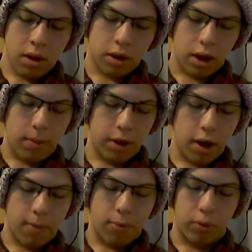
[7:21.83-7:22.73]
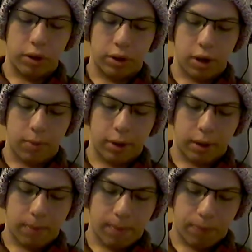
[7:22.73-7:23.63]
Coming up with a topic.
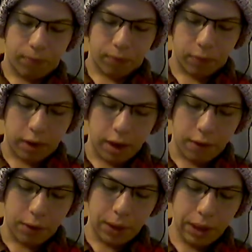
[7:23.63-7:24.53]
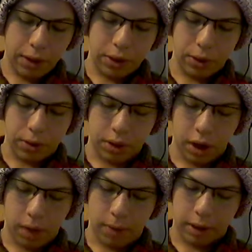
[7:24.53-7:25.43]
If you need to choose a
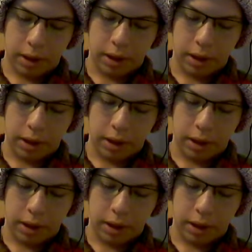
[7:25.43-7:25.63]
topic,